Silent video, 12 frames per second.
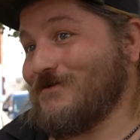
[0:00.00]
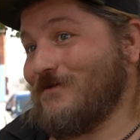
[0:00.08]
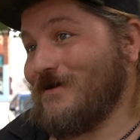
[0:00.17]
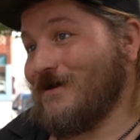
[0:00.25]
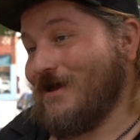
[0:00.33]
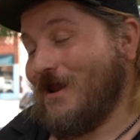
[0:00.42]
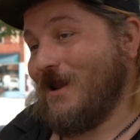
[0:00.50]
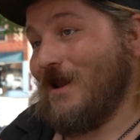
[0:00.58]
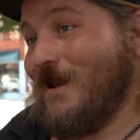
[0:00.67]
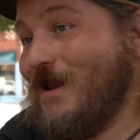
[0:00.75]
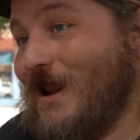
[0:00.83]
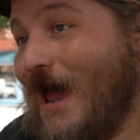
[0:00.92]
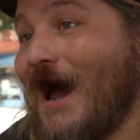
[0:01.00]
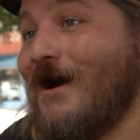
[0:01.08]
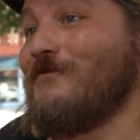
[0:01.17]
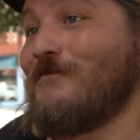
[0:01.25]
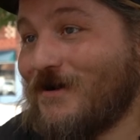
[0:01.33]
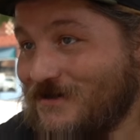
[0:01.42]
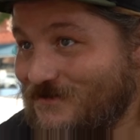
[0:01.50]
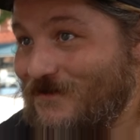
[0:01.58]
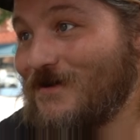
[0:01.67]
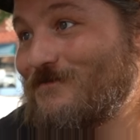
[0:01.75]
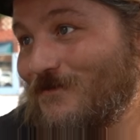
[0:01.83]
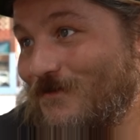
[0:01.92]
do a lot of martial
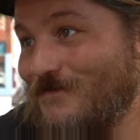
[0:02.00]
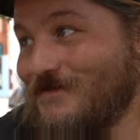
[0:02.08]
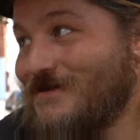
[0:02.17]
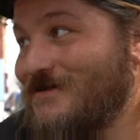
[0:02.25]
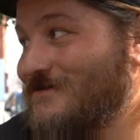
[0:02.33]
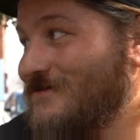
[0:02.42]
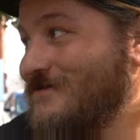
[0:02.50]
art movies.